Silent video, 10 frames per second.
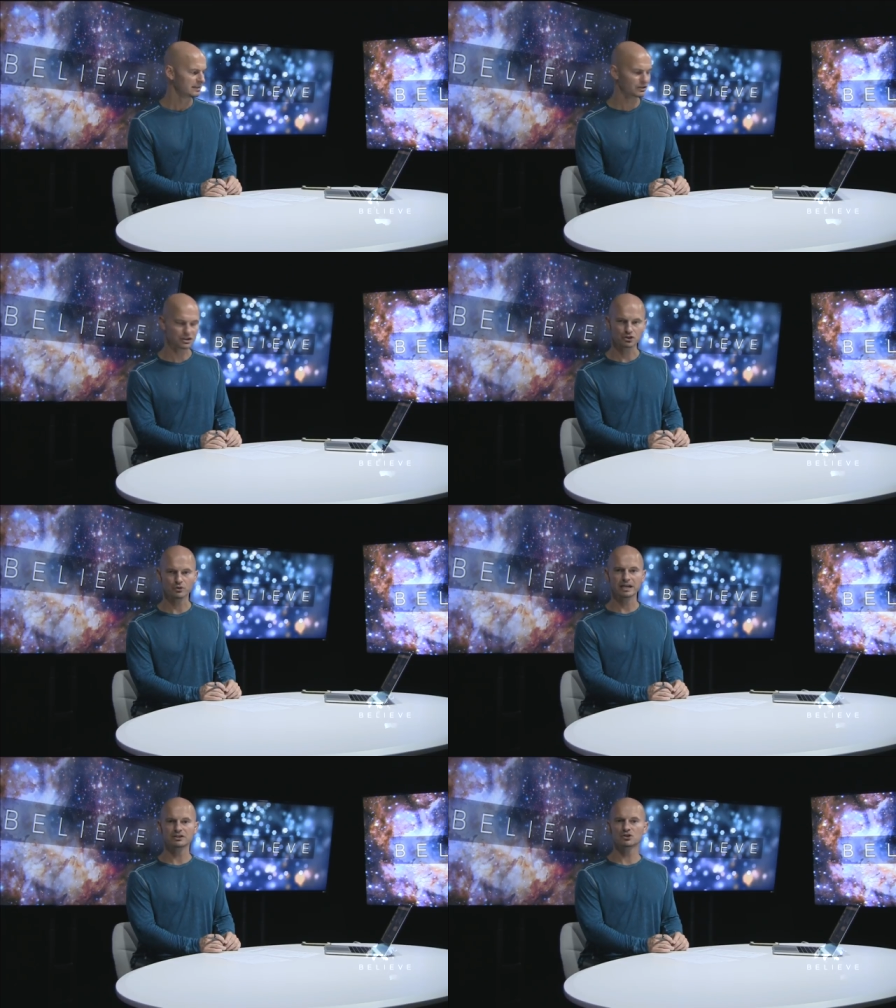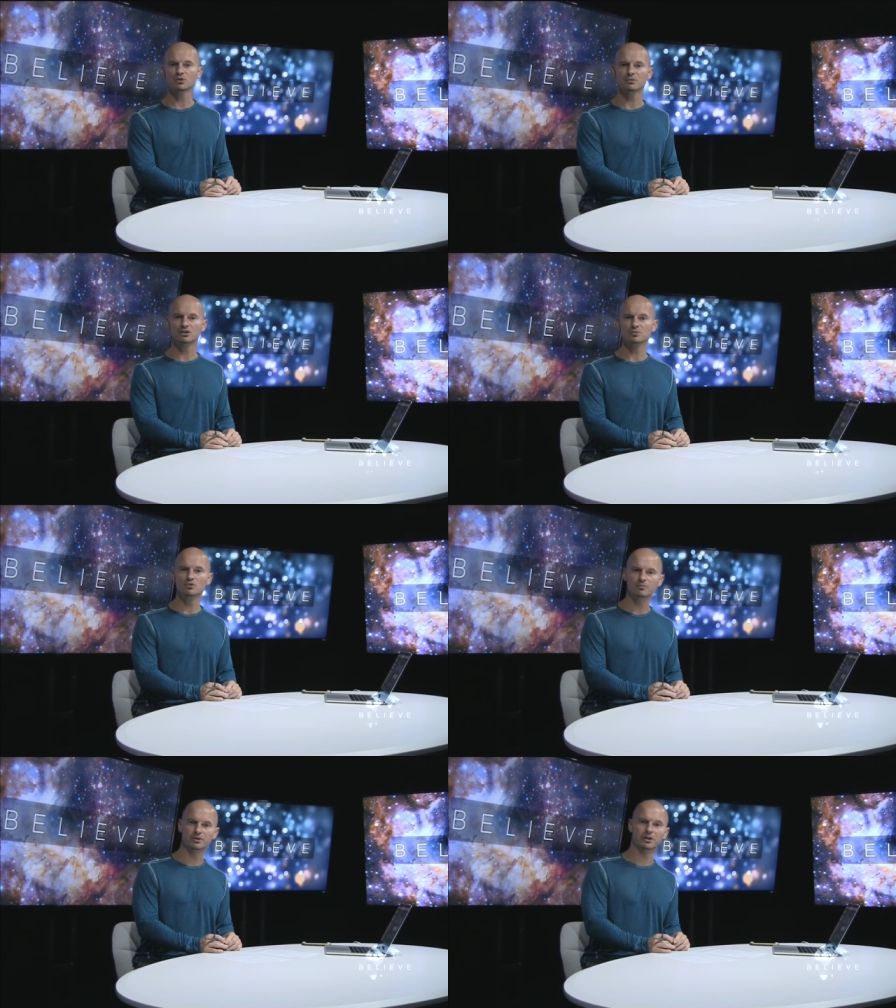There's a transhumanist
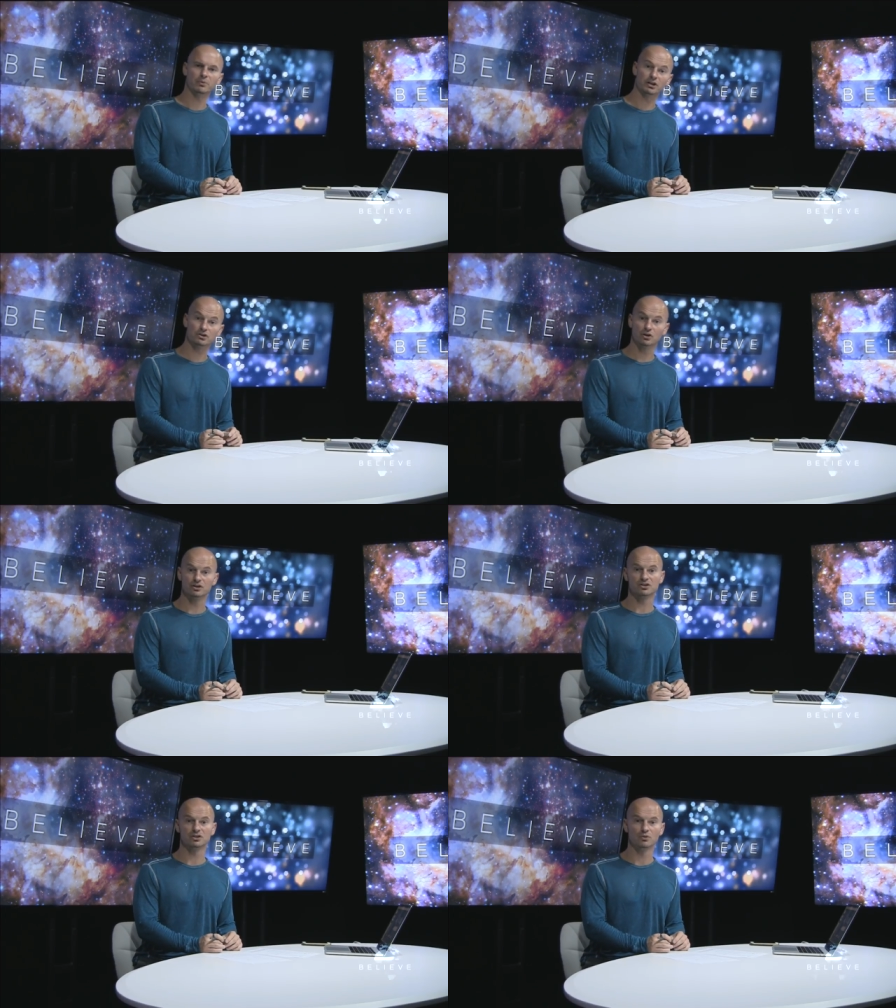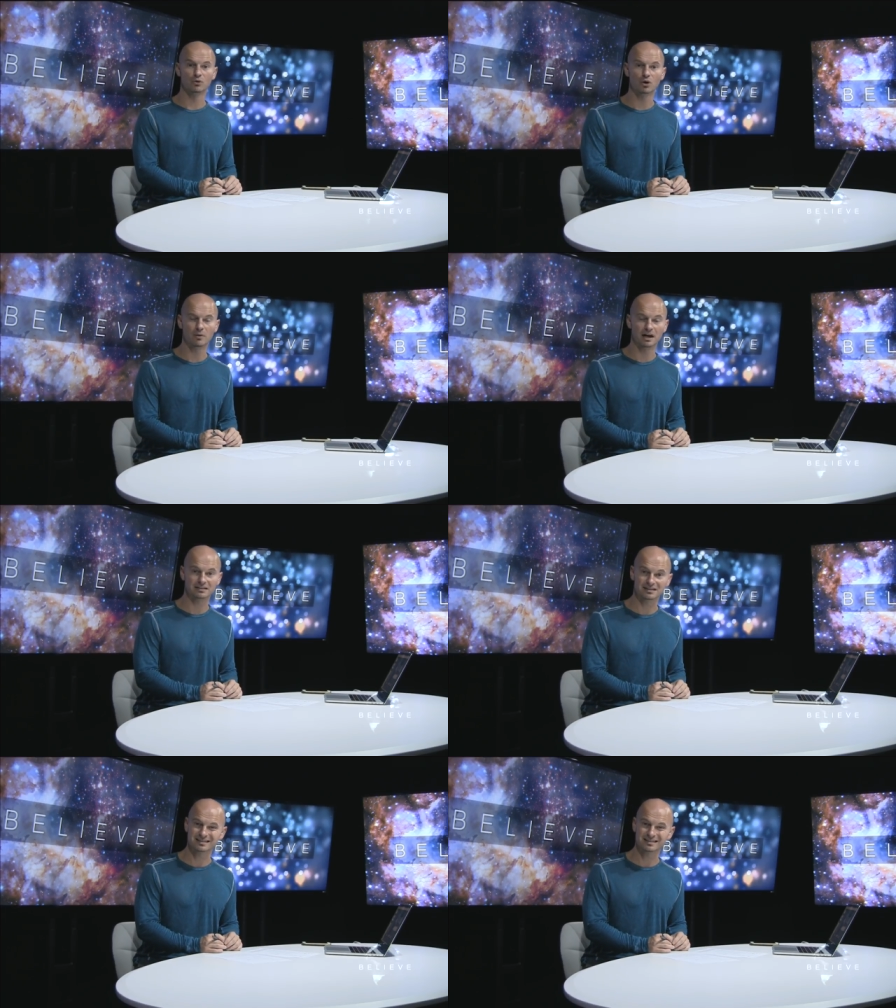movement. They want to turn us into robots.